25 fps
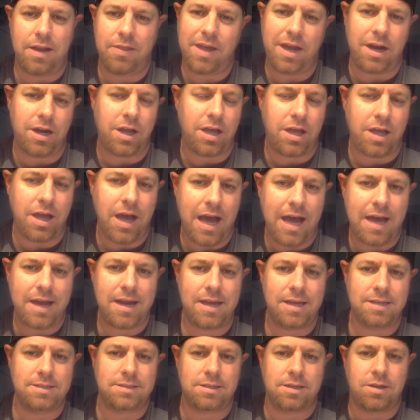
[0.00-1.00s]
and that God
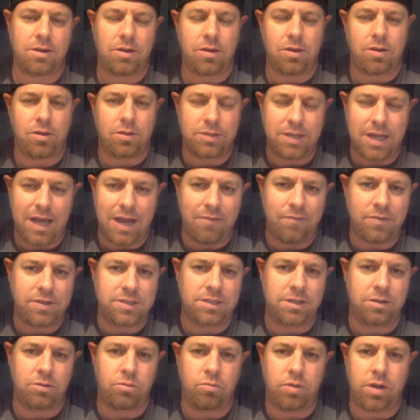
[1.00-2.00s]
has called every
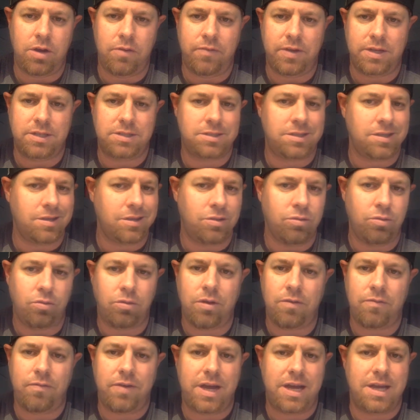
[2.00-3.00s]
single one of us to
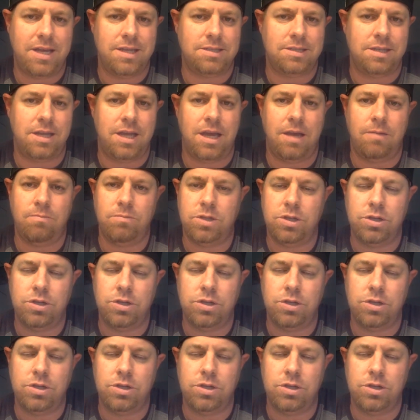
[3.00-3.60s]
glorify his name,